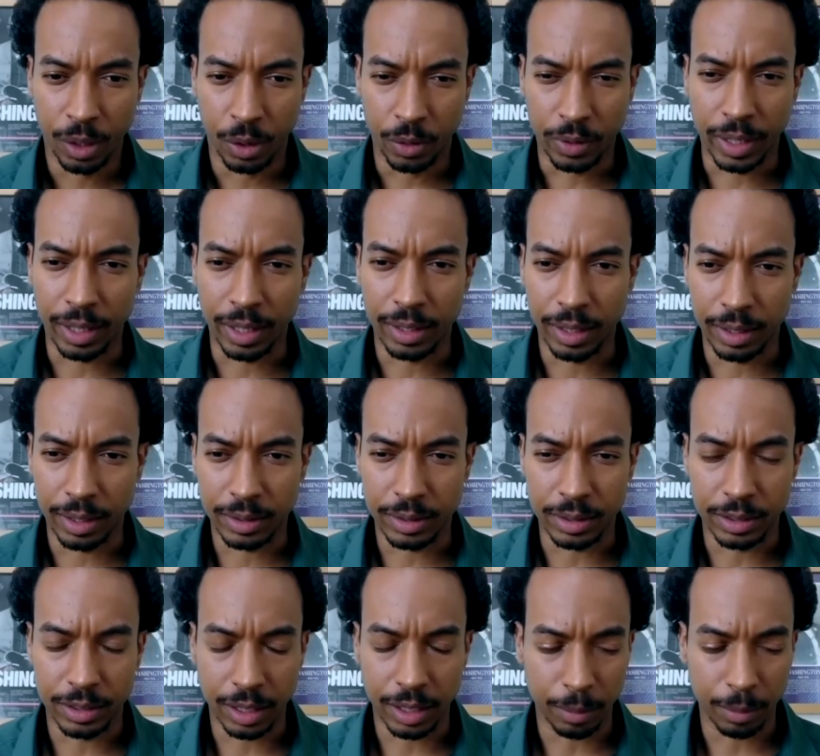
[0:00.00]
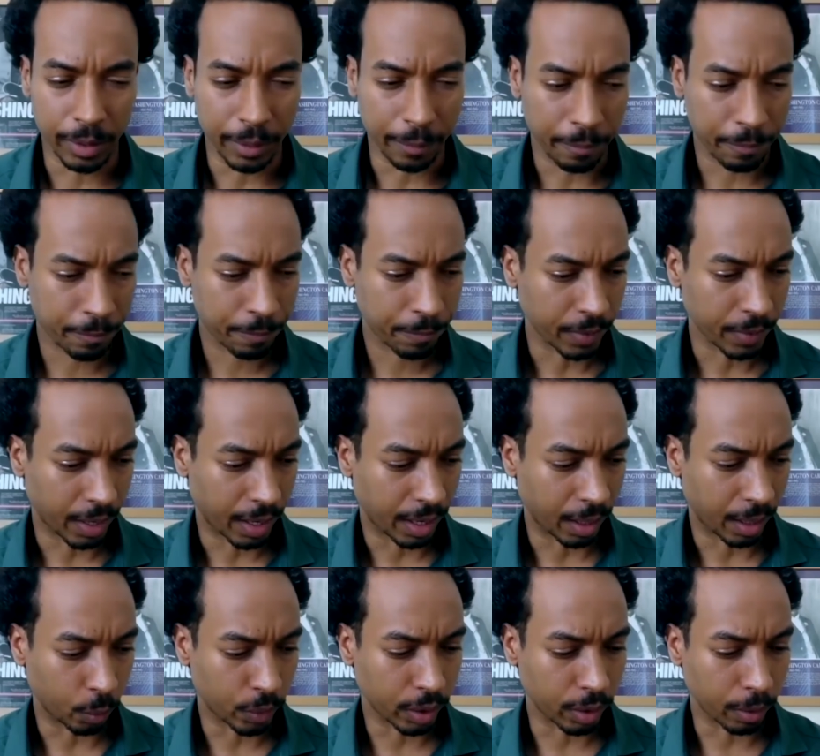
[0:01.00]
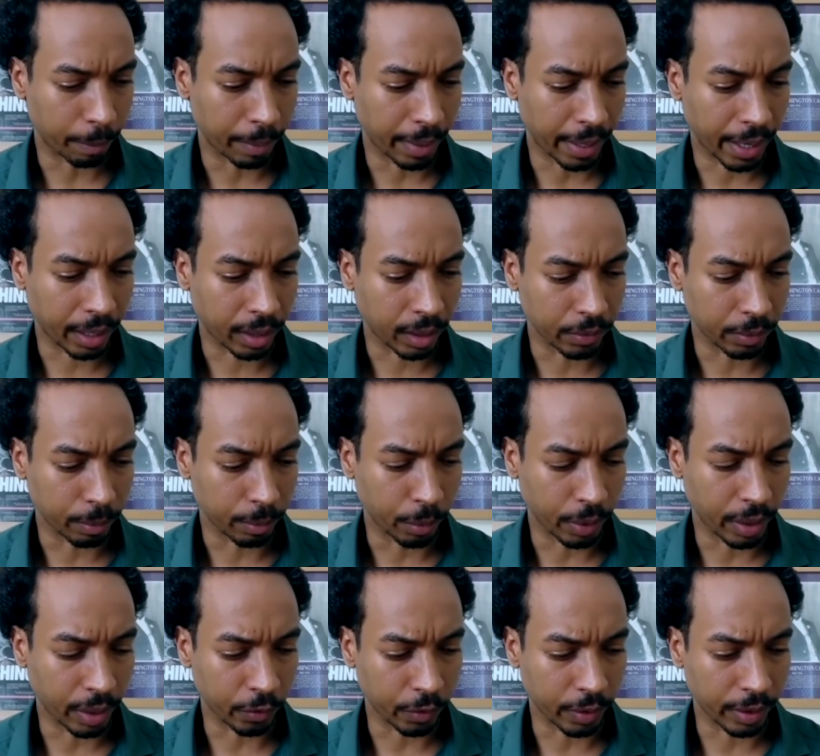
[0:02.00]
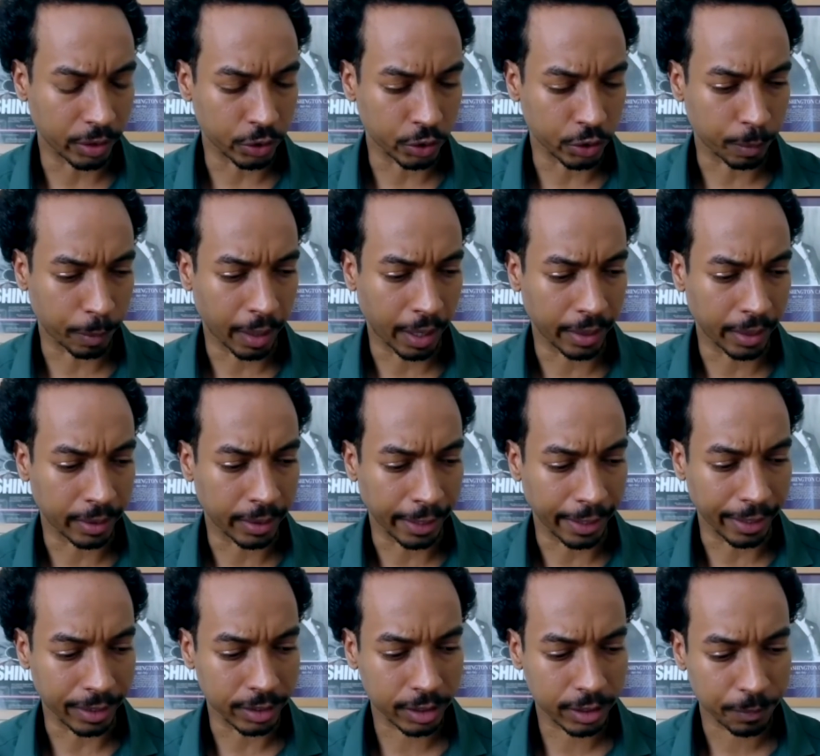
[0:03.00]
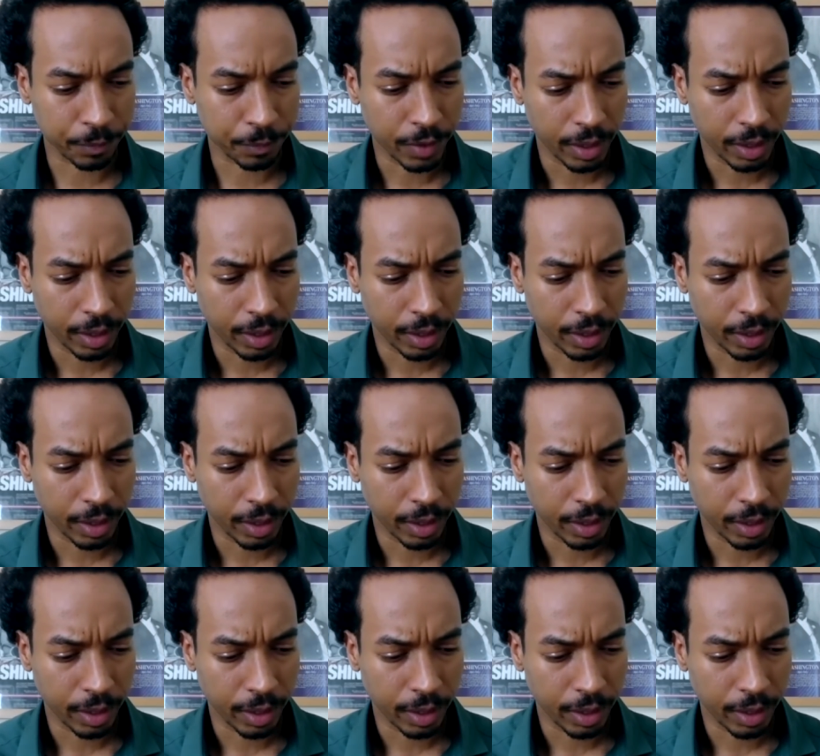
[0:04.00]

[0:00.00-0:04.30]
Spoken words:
Okay, ladies and gentlemen, we are back on the Braver Angels podcast.